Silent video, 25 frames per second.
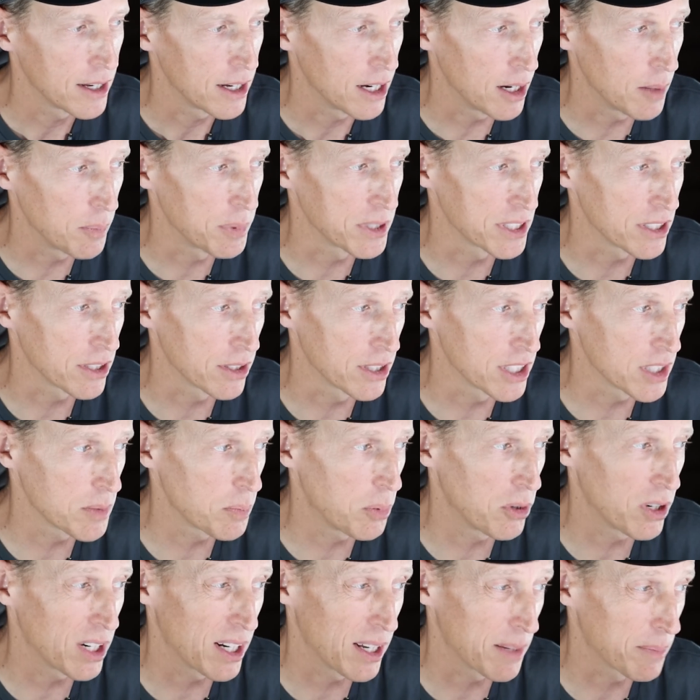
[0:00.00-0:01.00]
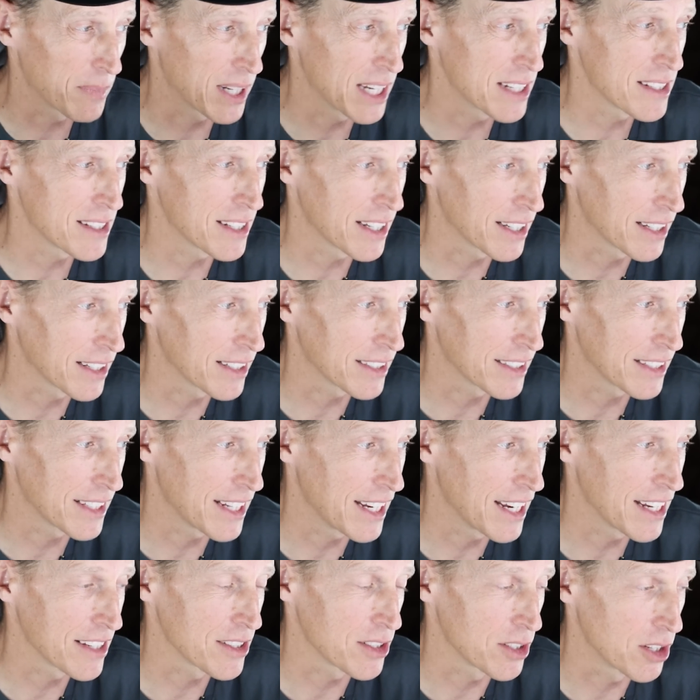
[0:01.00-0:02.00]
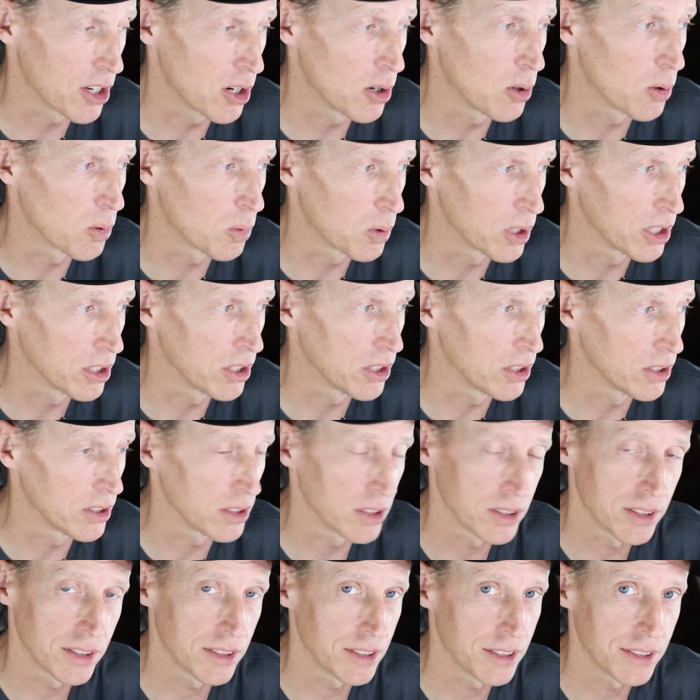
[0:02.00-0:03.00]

Up until this point, I'm guessing he has no real